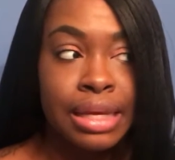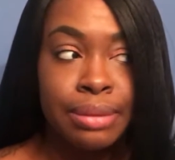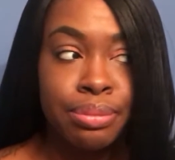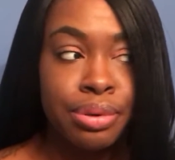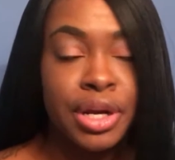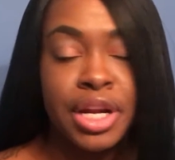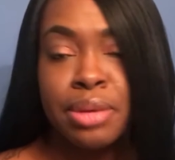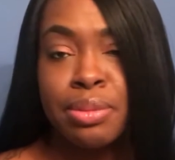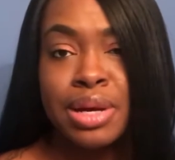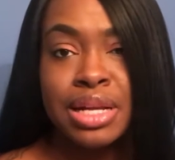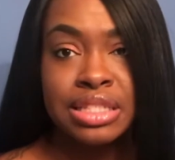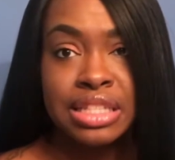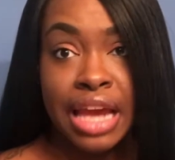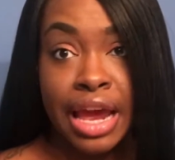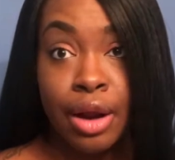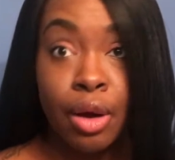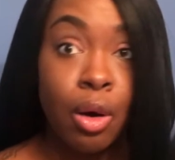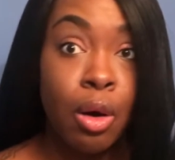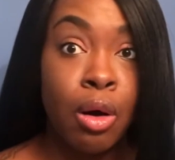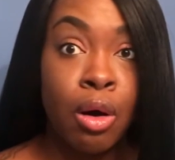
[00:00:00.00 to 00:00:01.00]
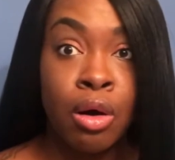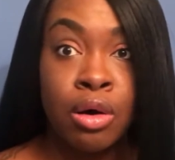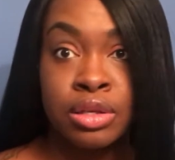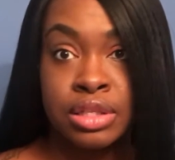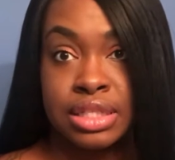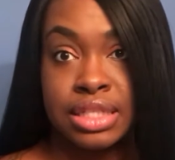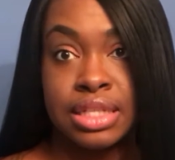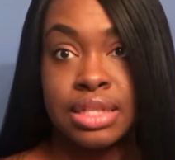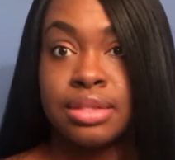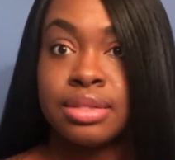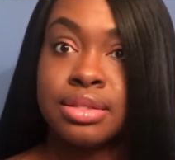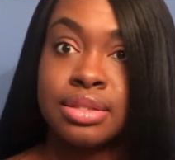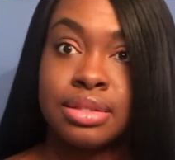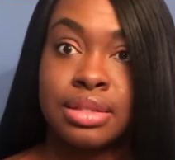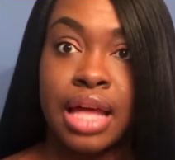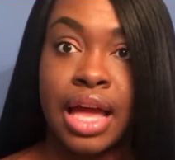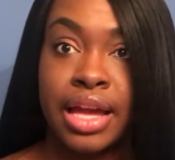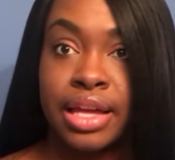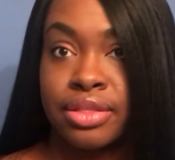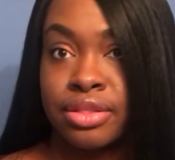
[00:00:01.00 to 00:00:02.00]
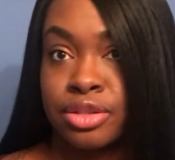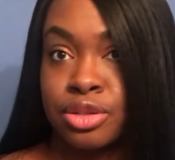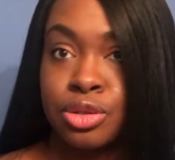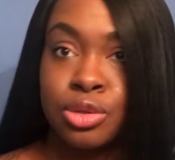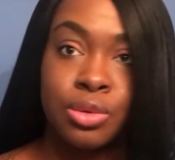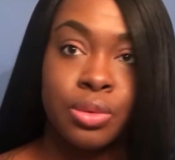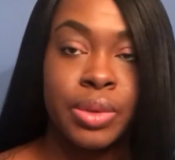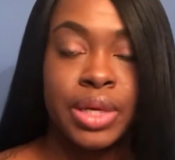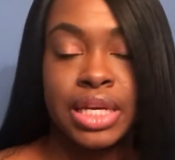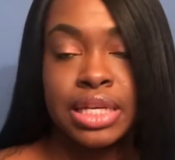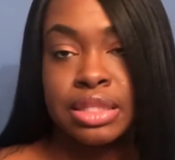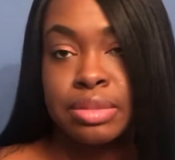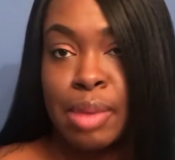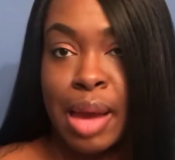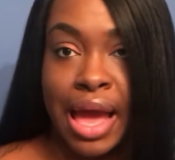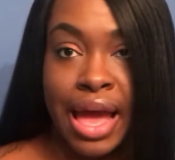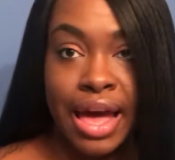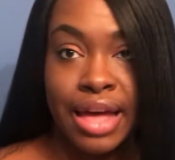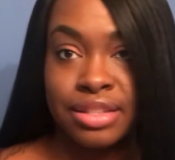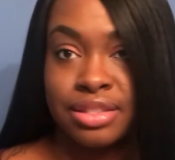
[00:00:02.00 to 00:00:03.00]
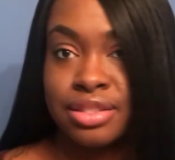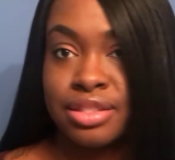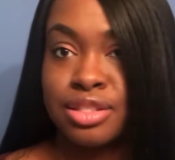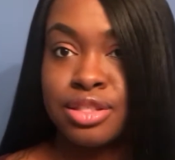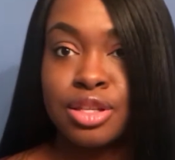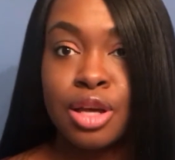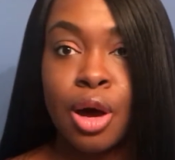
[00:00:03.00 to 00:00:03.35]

pretty much at all since like the 2 weeks passed.